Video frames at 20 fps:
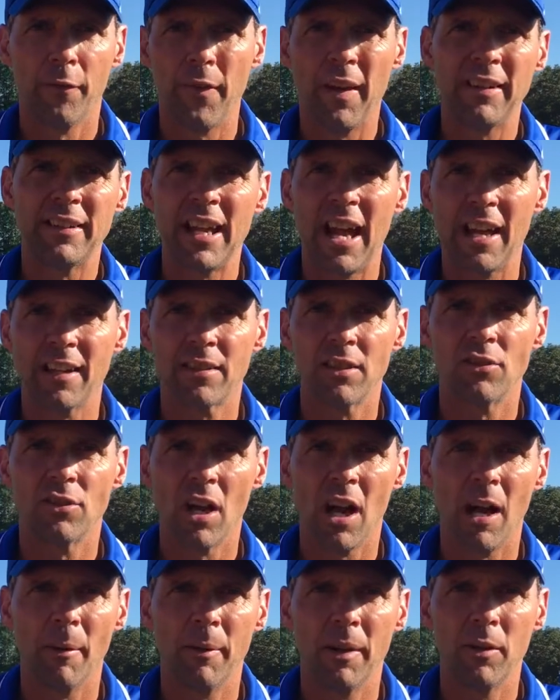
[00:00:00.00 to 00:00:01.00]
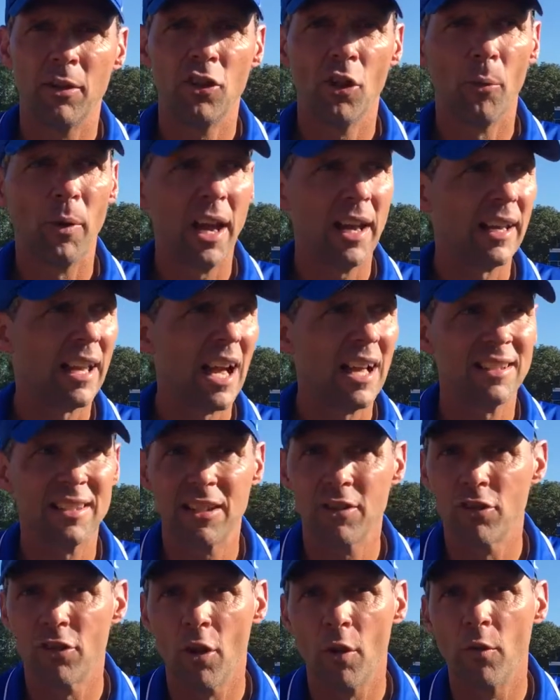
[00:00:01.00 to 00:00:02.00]
a fantastic job. And, you know, we had guys
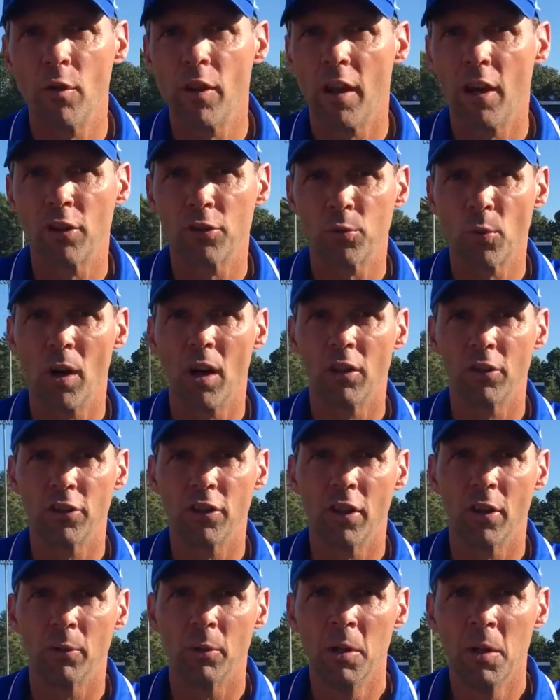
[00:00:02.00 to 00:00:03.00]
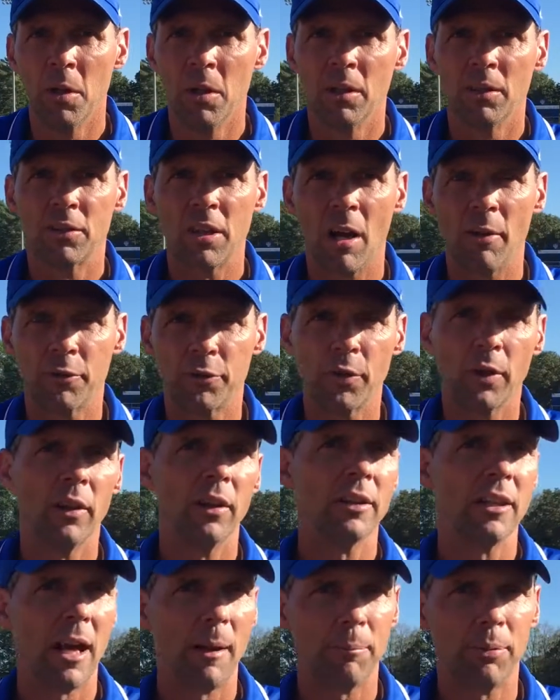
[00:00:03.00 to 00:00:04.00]
injured over there as well, you know. Thomas
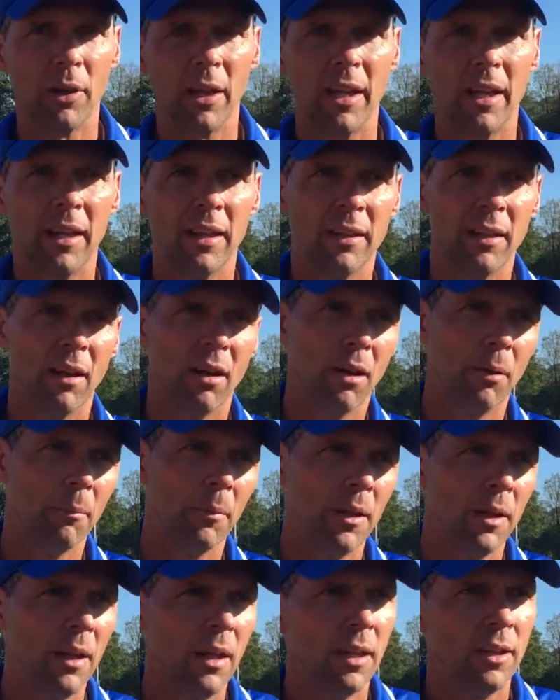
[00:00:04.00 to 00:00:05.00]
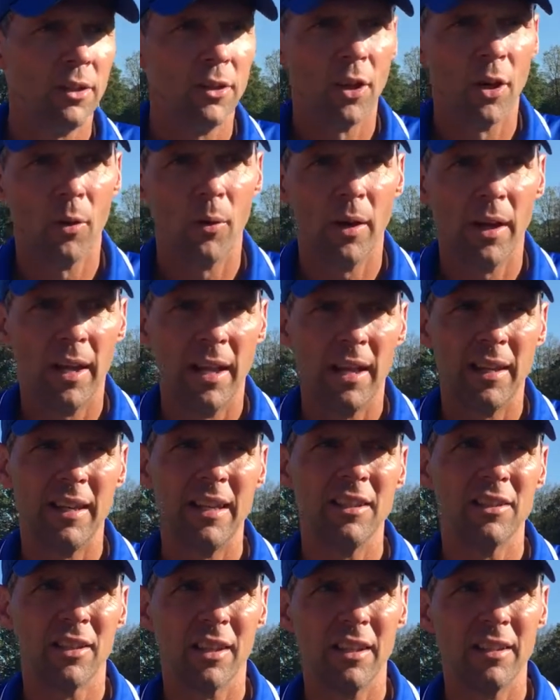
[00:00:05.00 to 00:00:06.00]
Freeland not playing. Um, you know, and
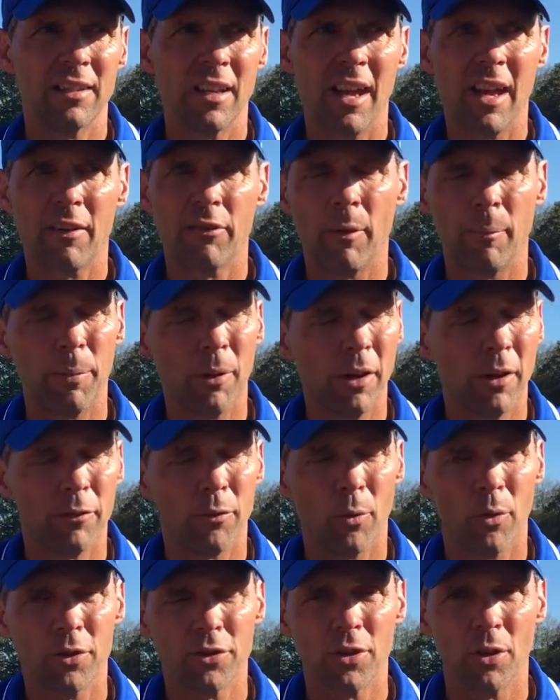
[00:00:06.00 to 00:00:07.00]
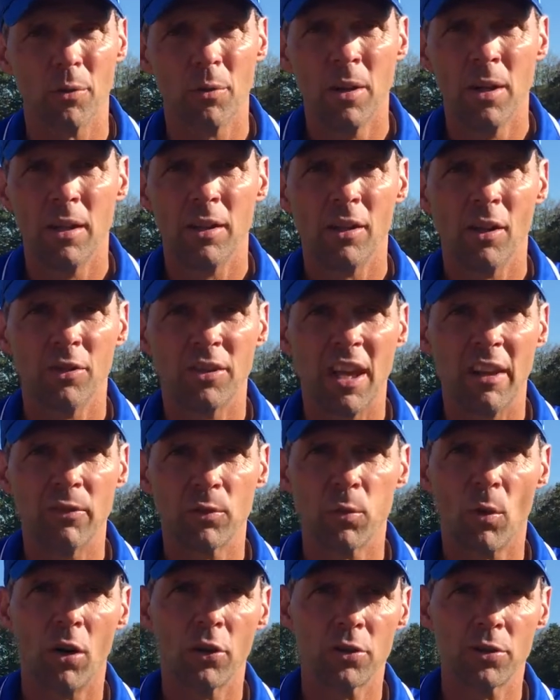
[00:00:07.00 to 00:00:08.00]
he's, he's a heck of a player for us. So, you know,
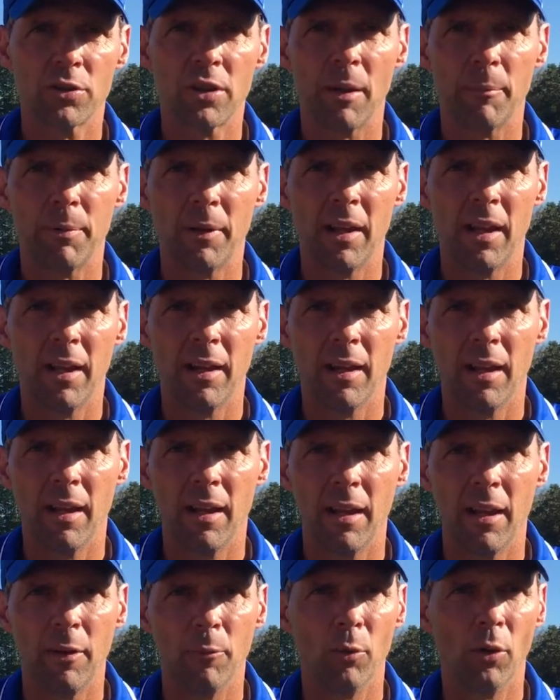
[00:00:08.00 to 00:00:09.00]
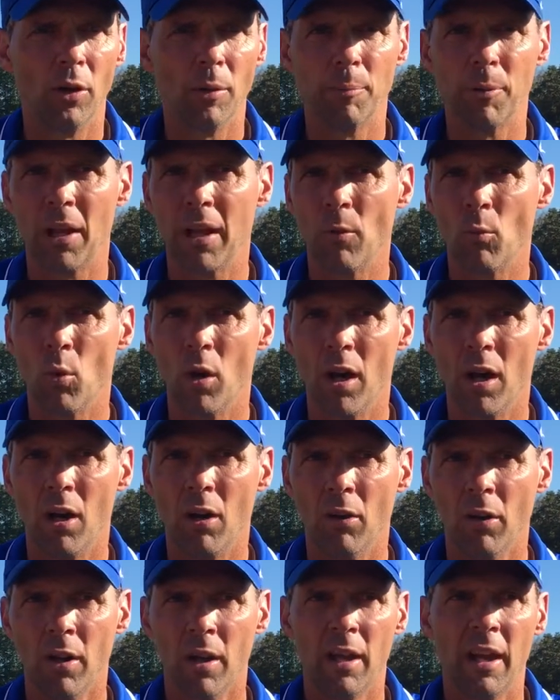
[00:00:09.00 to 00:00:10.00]
Davis Walter stepping in and, and really playing
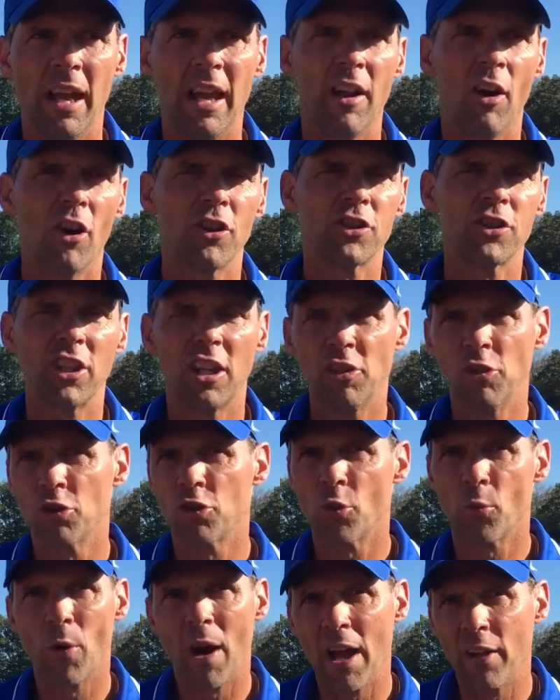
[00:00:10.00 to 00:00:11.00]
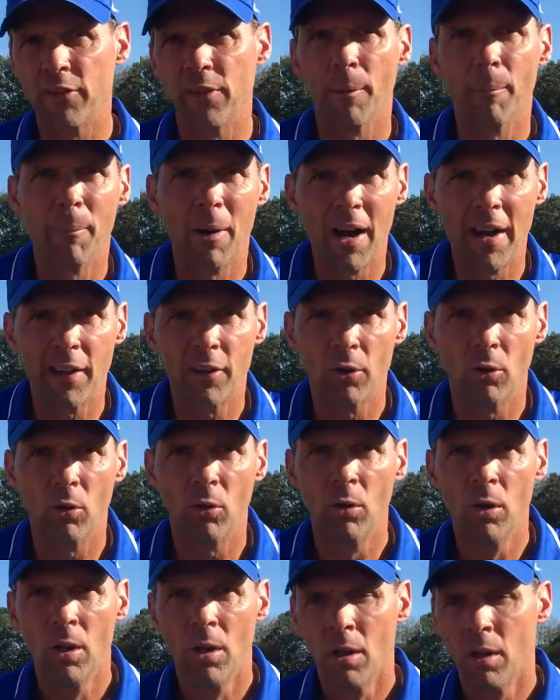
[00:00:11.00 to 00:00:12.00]
well, and our seniors around him,
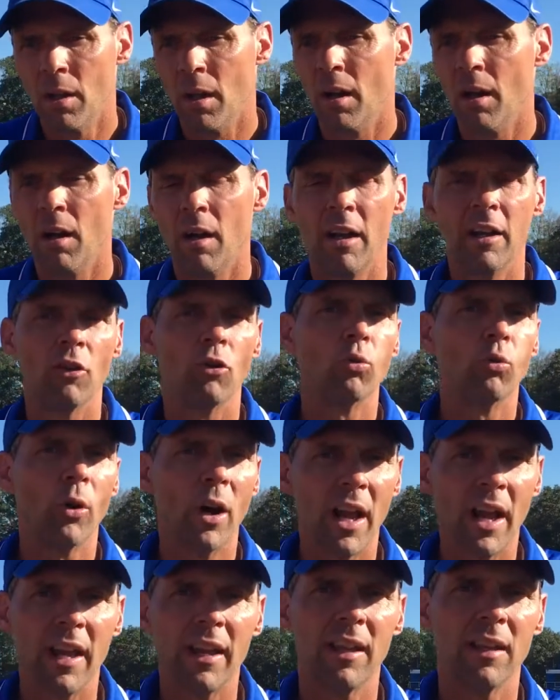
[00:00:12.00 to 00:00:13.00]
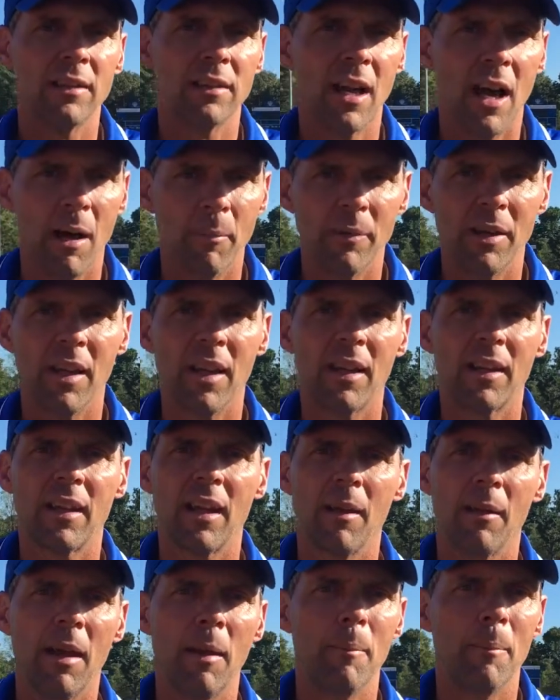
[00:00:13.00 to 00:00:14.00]
Michael uh, and Gray and Dominic
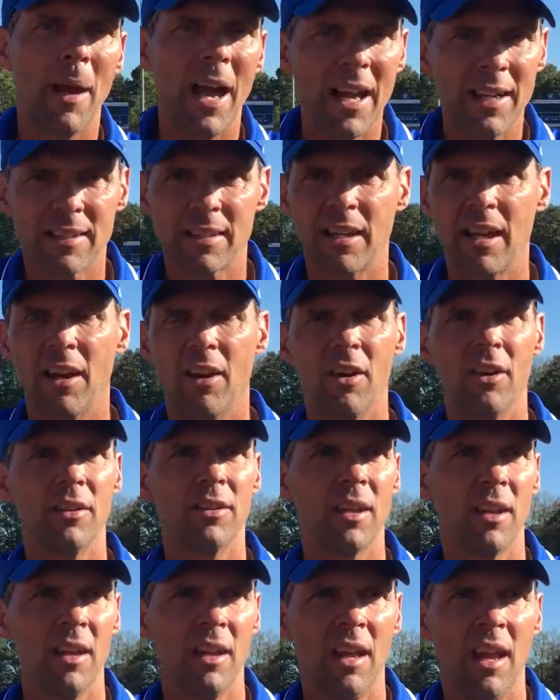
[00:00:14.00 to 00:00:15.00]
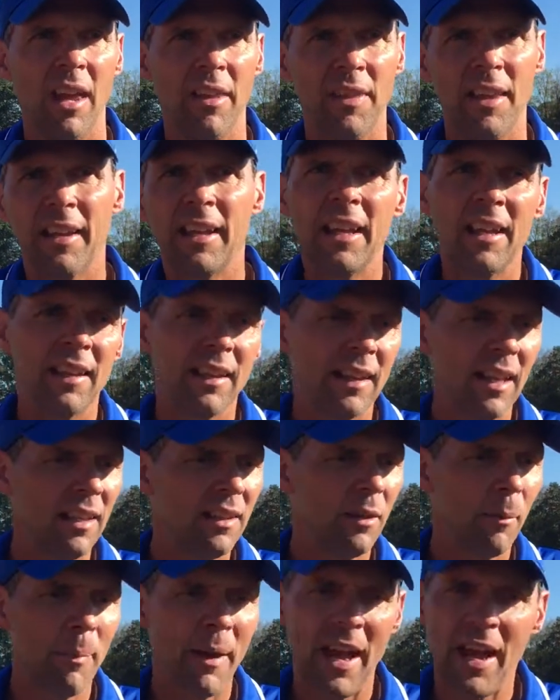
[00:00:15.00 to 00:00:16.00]
and, and Max Garrett, and then getting
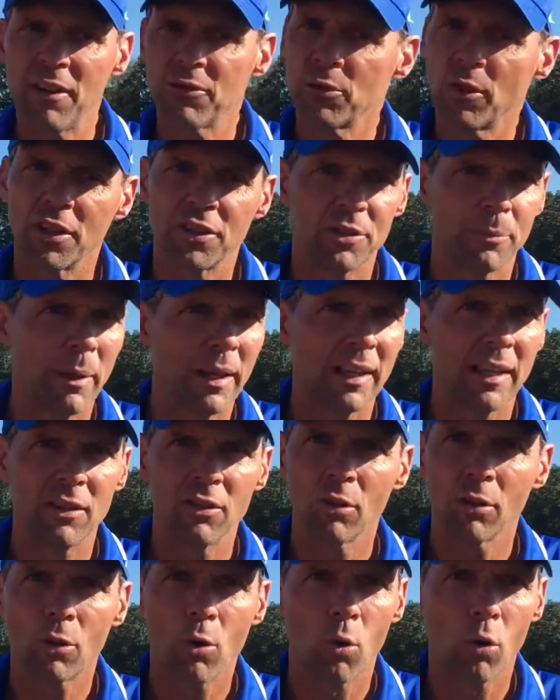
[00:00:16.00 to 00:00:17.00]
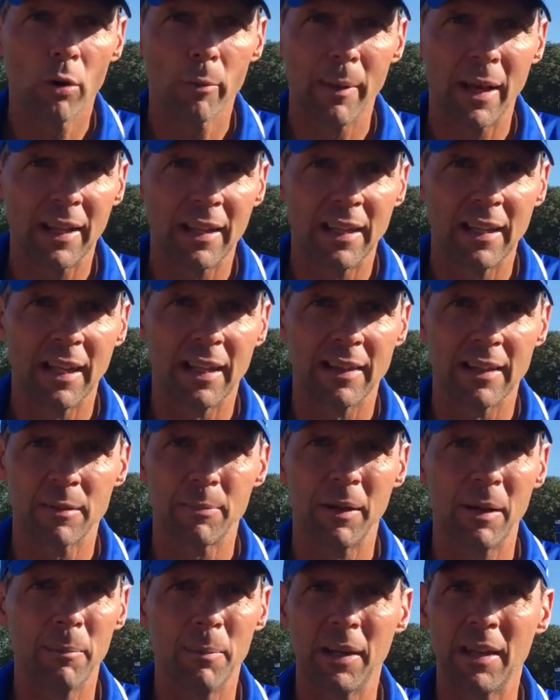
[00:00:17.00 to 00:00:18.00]
getting a pass rush, I mean, getting to the quarterback again. That's
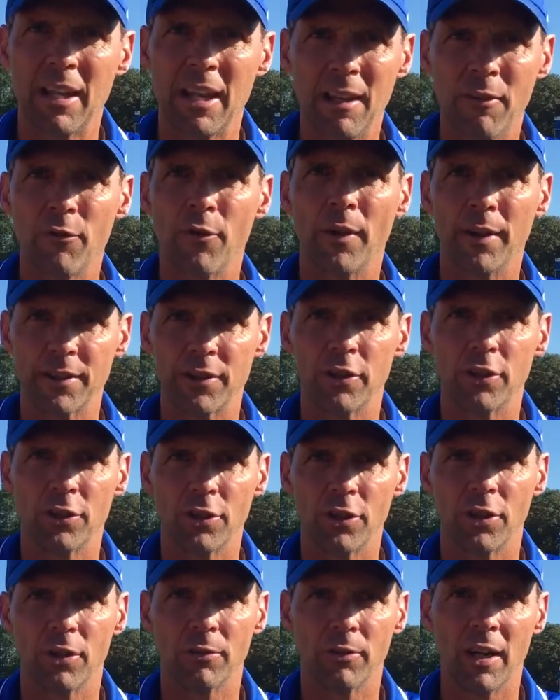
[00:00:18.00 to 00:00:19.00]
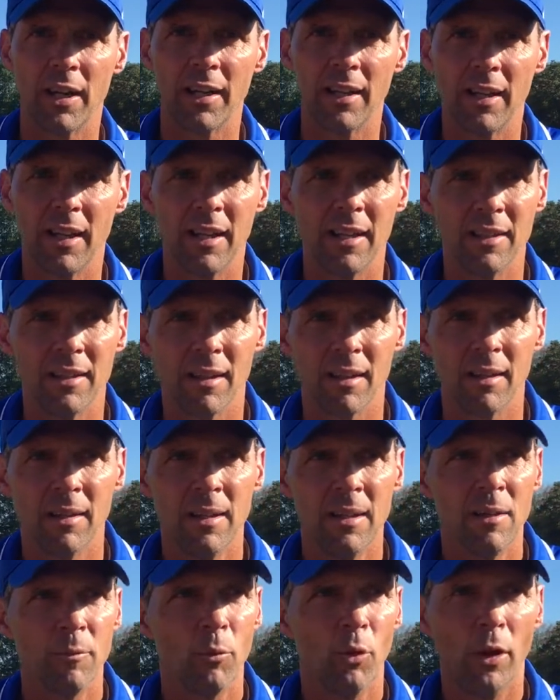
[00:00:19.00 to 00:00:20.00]
been a big key for us this year, right? And uh,
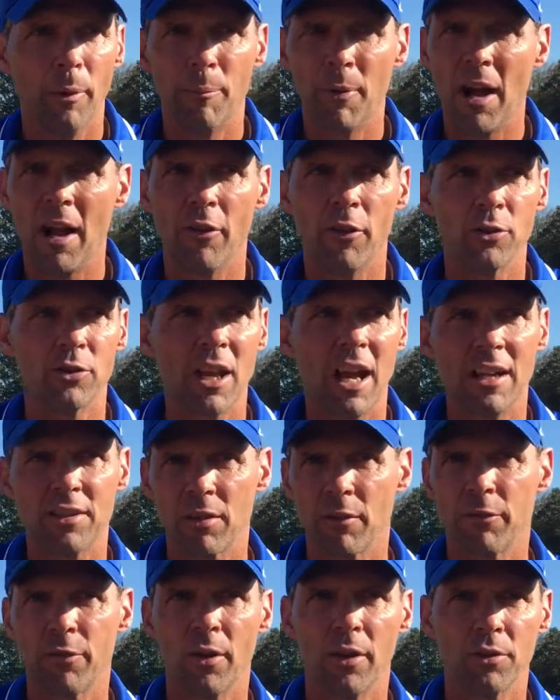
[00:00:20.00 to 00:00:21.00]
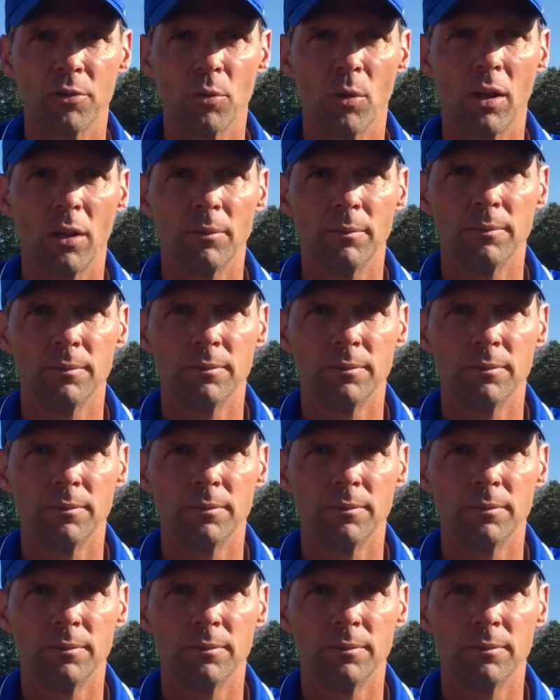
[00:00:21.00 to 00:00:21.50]
really proud of those guys up front as well.